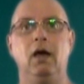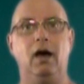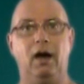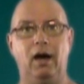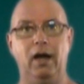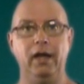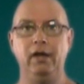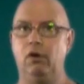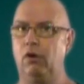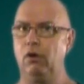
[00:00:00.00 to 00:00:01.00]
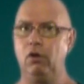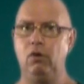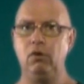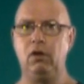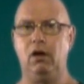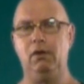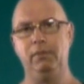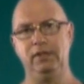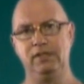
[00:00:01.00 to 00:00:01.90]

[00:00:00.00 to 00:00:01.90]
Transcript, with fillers: high or low carbon